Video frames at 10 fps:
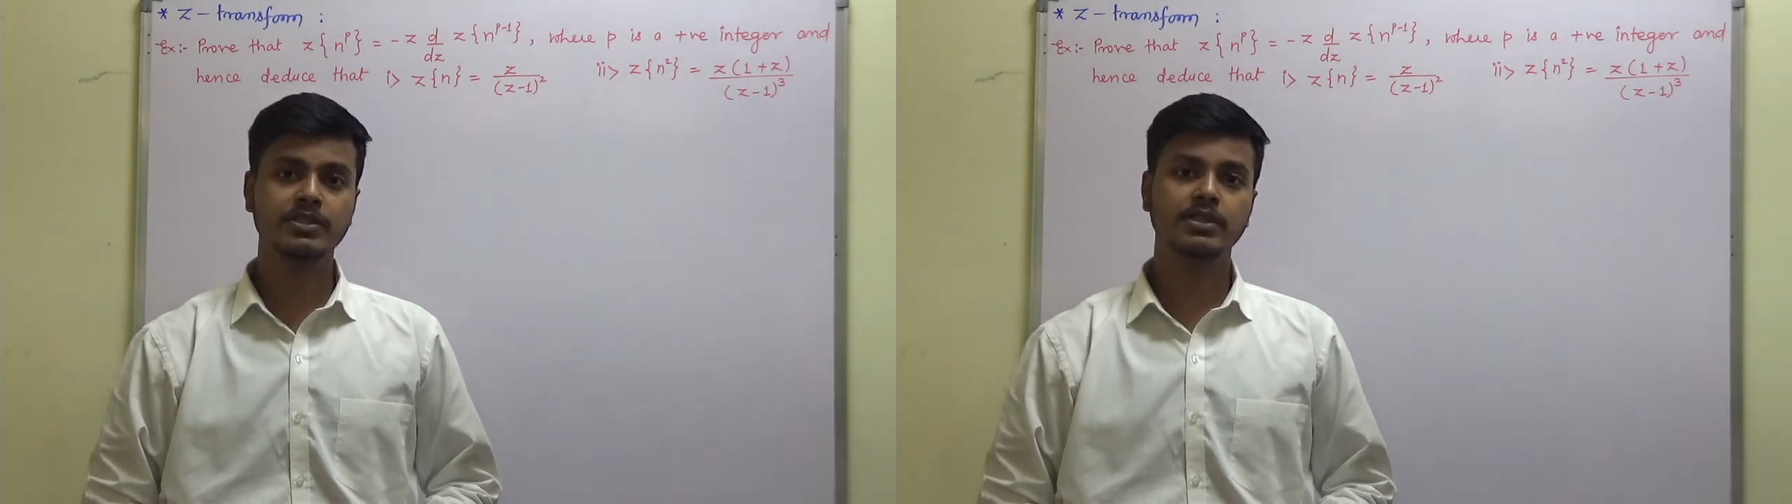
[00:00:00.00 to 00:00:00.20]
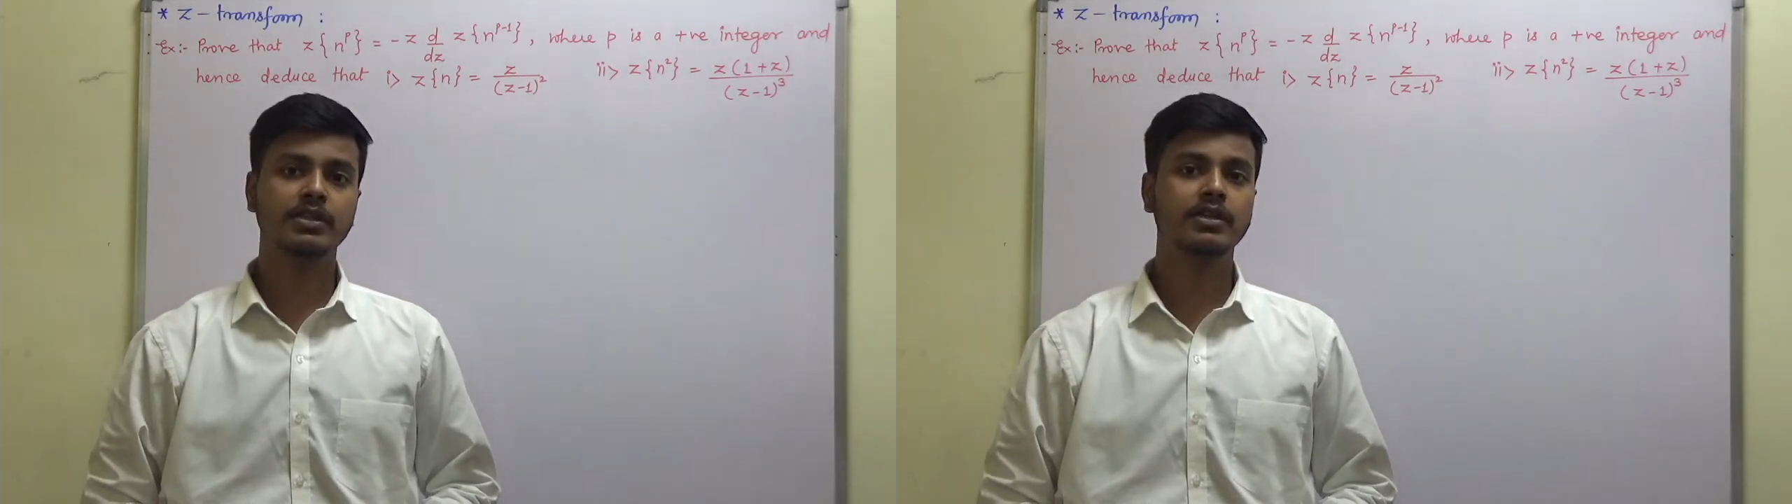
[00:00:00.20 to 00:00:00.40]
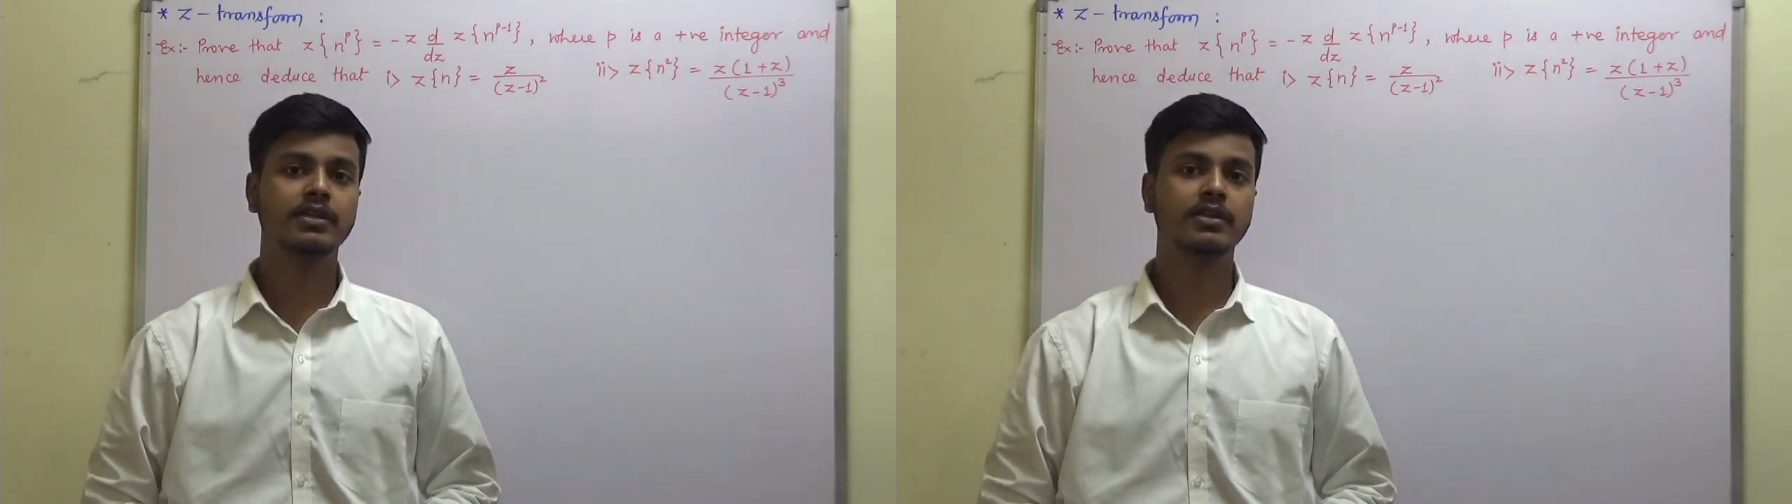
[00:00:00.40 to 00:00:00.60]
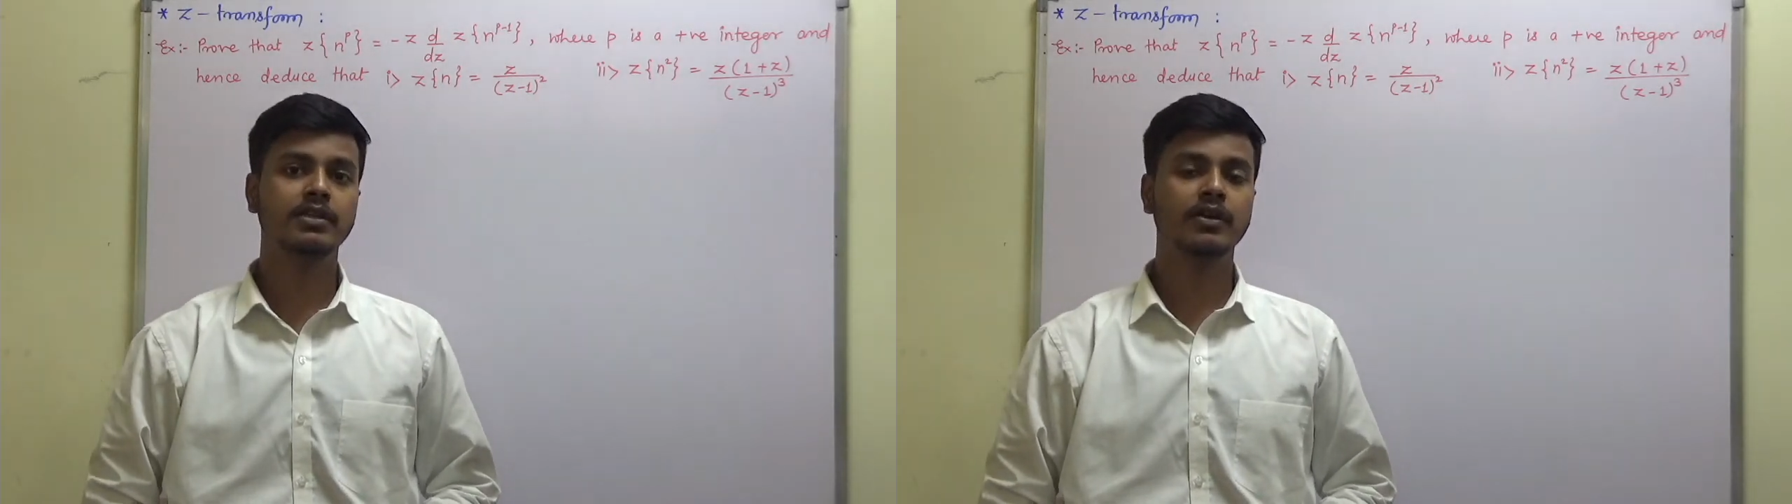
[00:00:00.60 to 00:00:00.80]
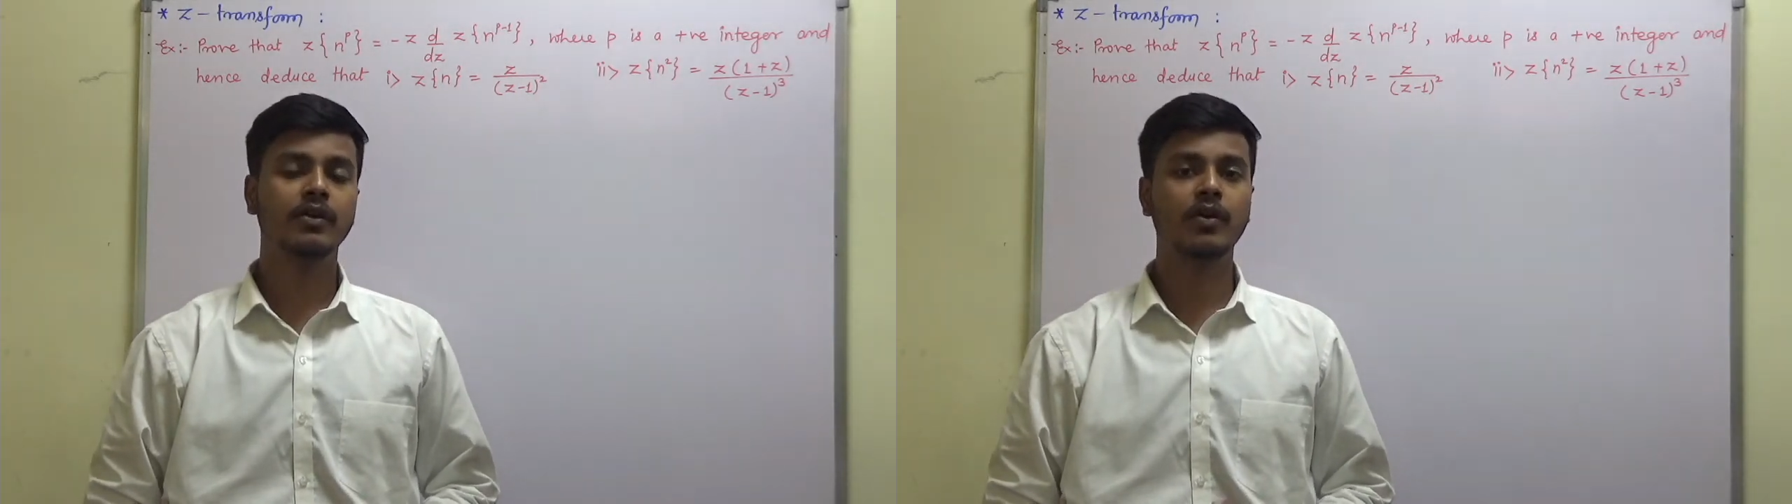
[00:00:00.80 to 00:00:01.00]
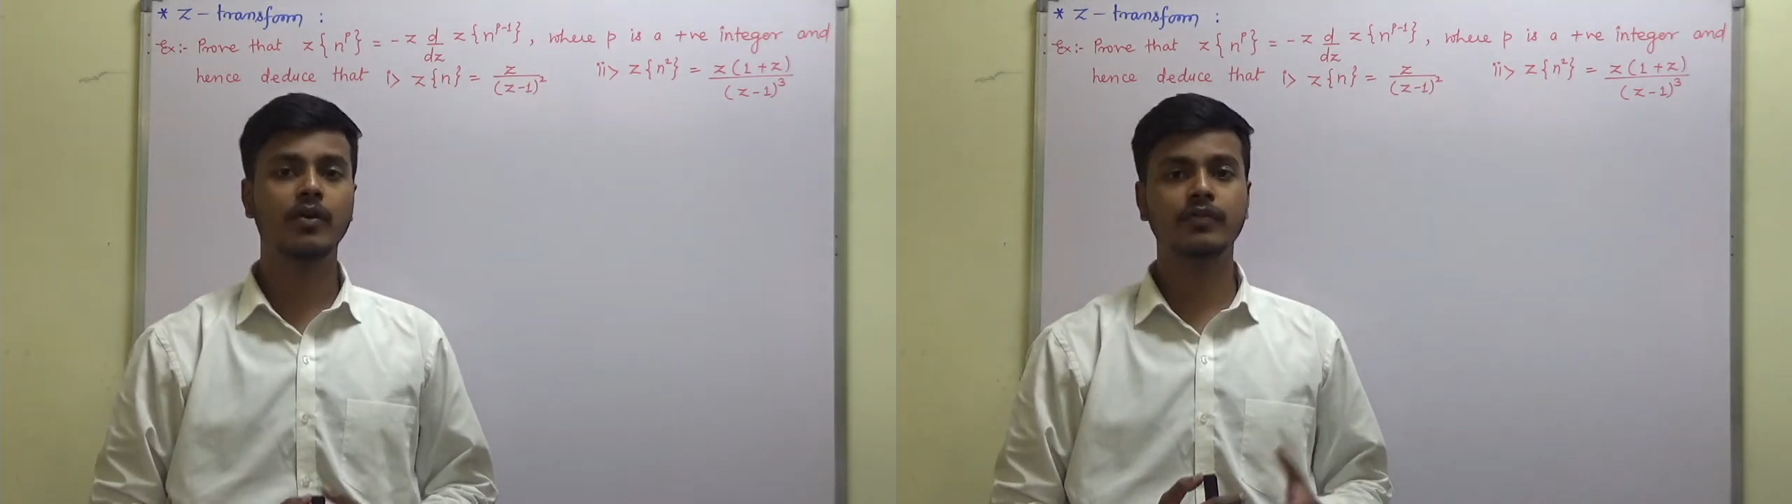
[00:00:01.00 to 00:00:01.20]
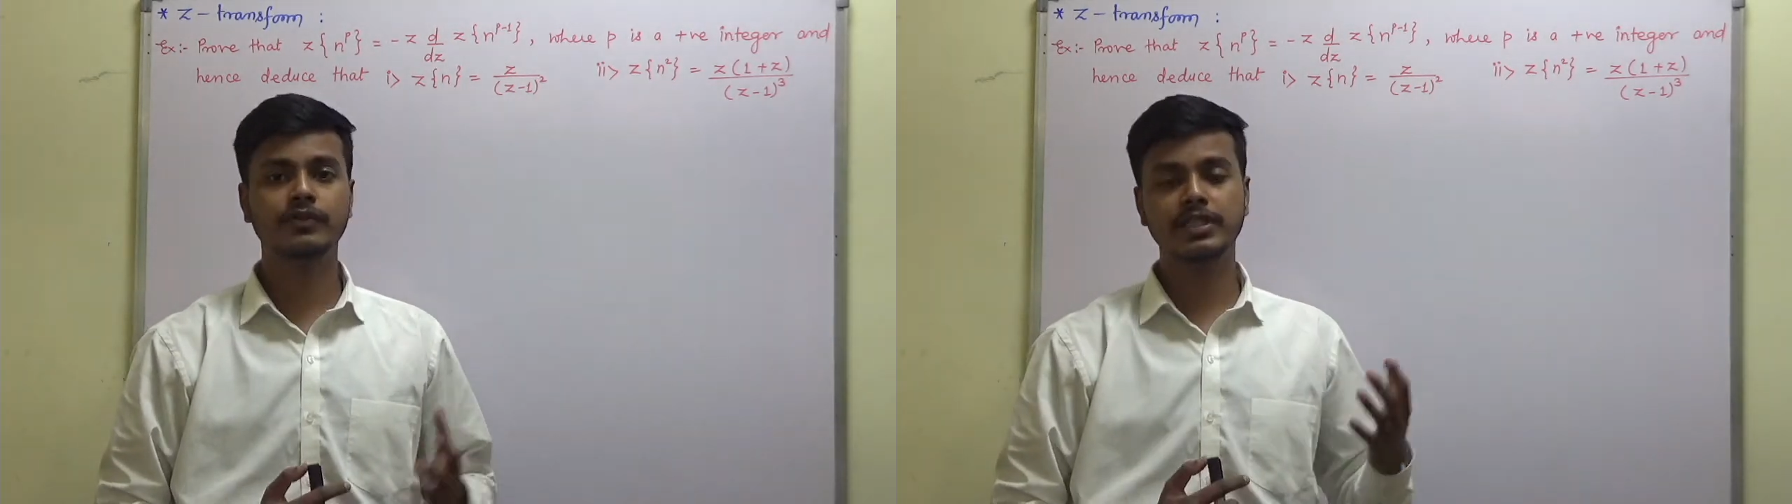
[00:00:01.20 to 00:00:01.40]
of